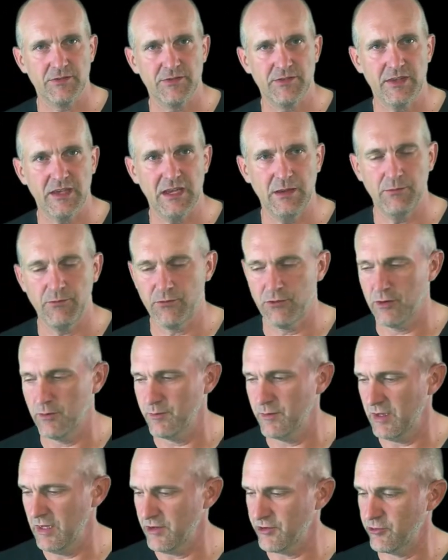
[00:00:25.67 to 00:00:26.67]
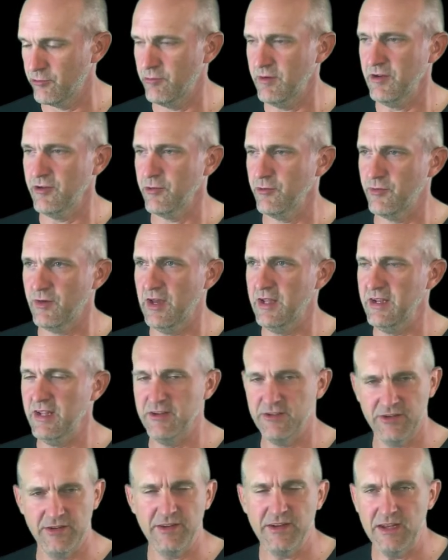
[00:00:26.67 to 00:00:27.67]
Came from Toronto
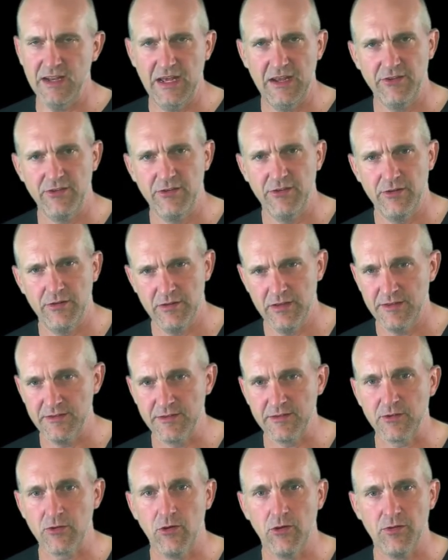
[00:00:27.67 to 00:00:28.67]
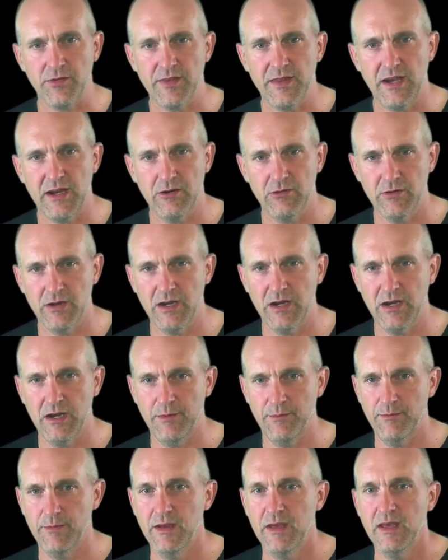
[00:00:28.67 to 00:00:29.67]
Finance International, as it's called
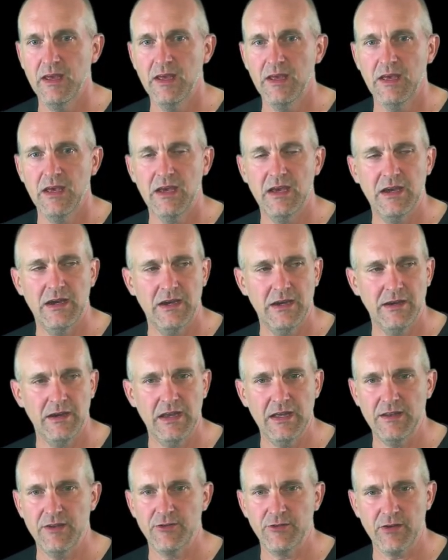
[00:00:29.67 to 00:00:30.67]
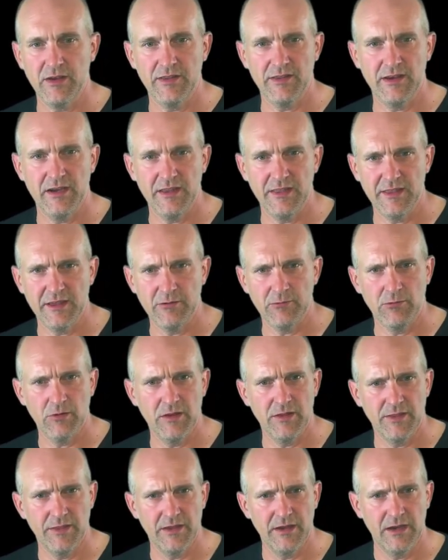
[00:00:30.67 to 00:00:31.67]
now, and together I think
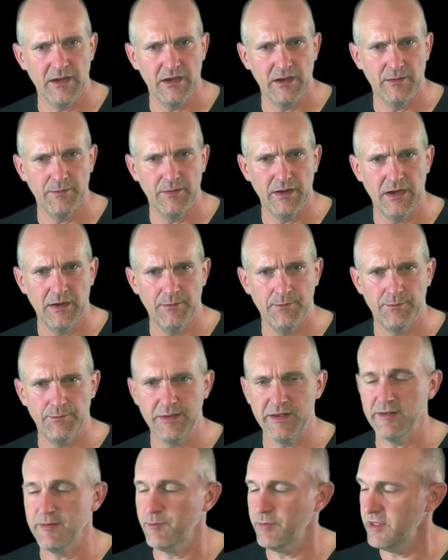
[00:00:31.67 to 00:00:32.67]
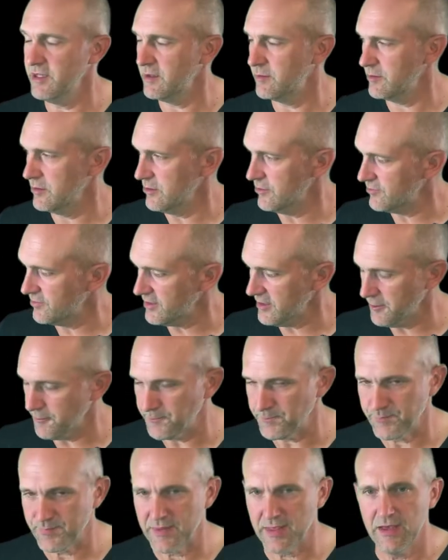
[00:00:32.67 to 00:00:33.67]
with PwC.
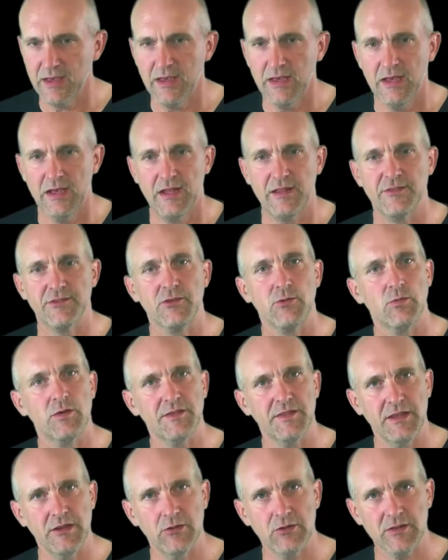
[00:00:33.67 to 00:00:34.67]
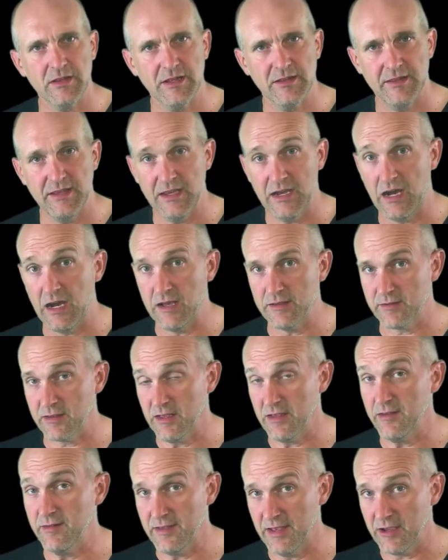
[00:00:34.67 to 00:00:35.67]
And so what they looked at, they asked
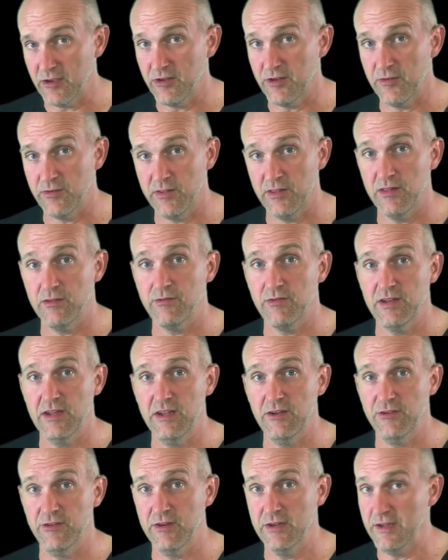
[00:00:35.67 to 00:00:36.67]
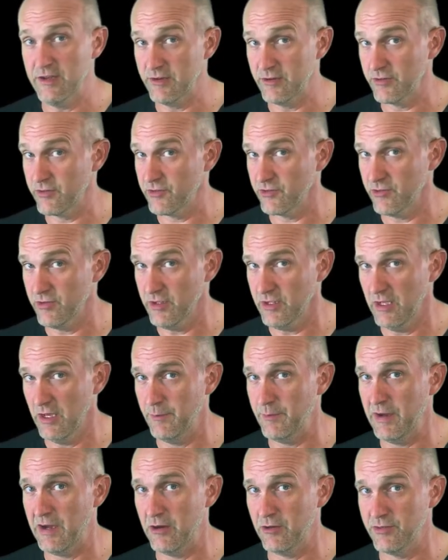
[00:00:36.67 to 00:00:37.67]
executives in the financial industry
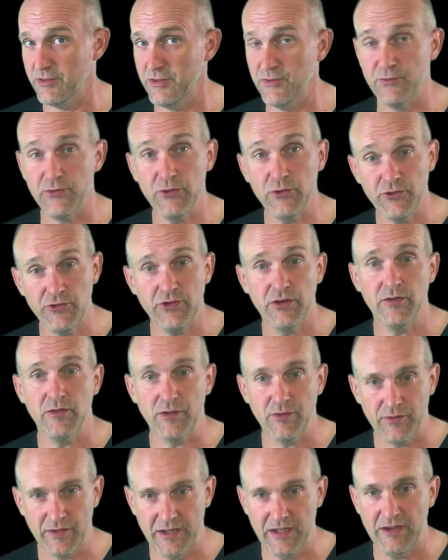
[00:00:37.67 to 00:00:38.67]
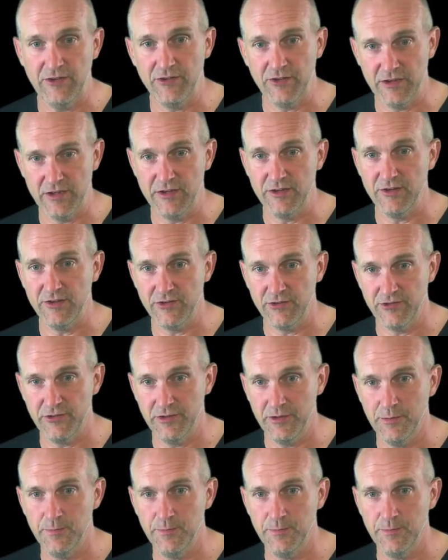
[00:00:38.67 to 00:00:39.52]
about the future of the financial industry.